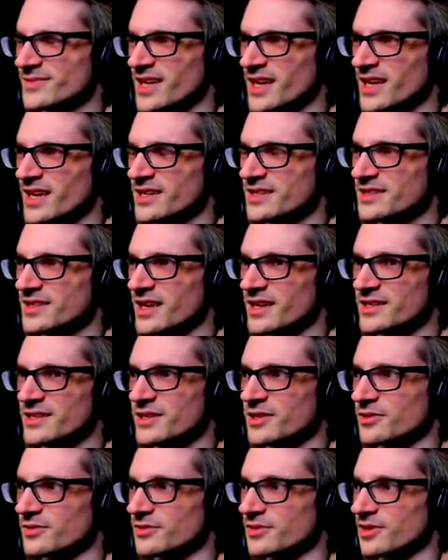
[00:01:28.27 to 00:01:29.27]
I, I
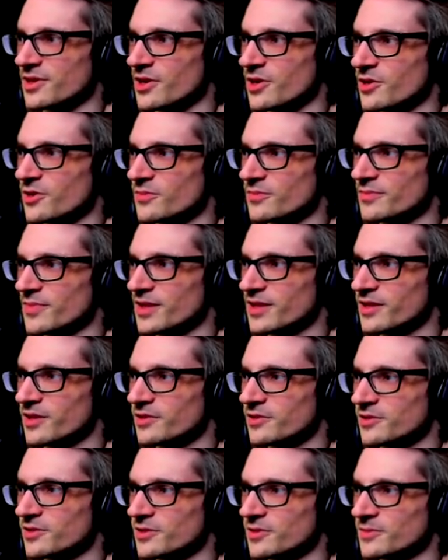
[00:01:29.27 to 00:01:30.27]
don't know. I
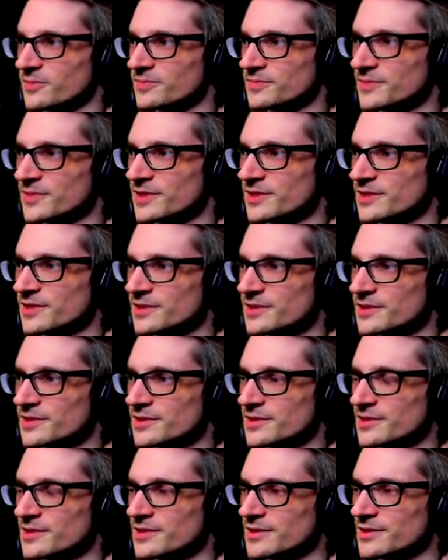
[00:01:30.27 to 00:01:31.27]
don't know.
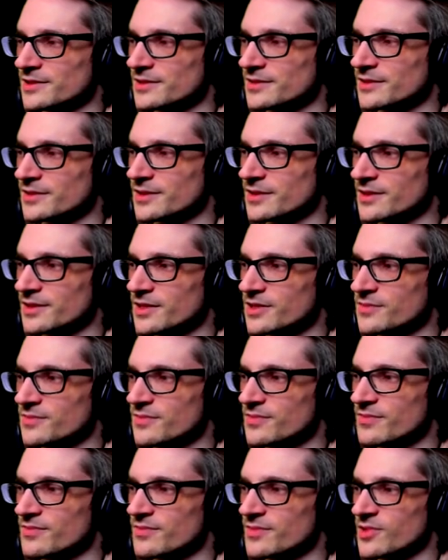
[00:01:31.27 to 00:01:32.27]
Because
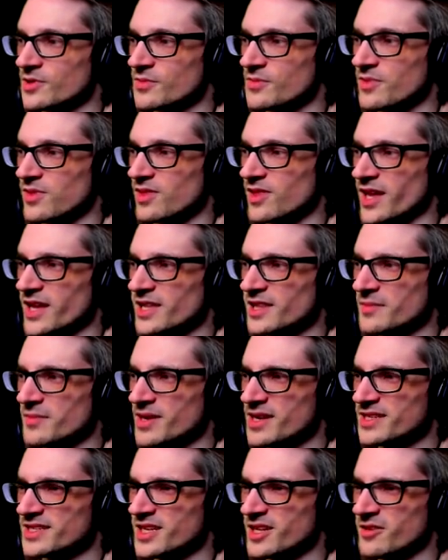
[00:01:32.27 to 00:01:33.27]
there'd likely
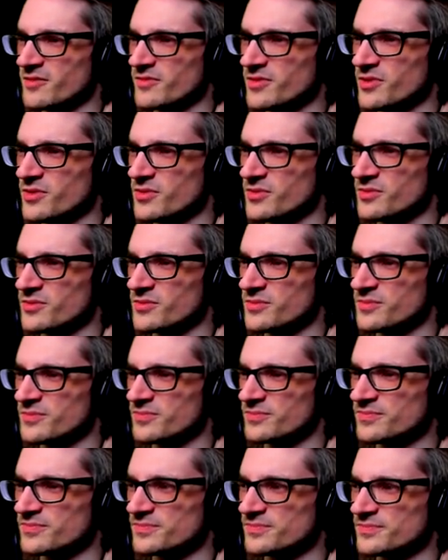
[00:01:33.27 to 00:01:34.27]
be a telephone.
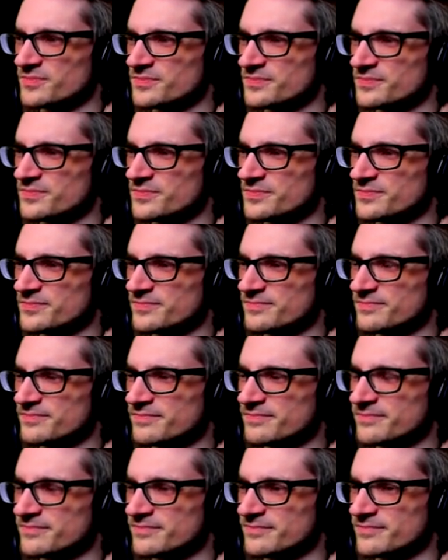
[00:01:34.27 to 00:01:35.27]

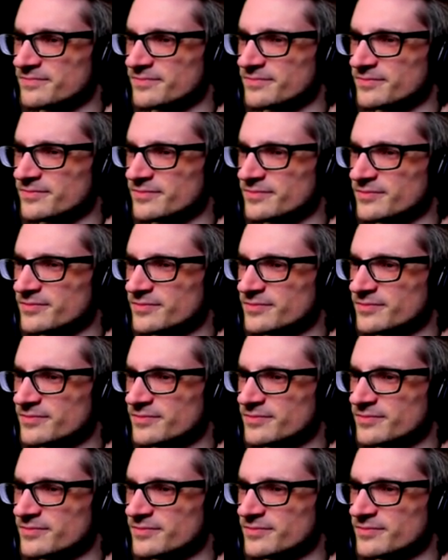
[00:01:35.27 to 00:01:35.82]
Hmm.